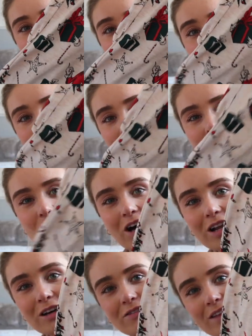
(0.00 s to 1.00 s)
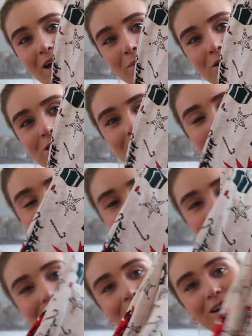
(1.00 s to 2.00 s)
Got the Grinch all over them, which I
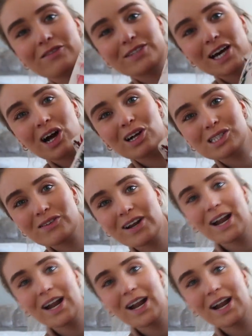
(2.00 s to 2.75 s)
absolutely loved. I also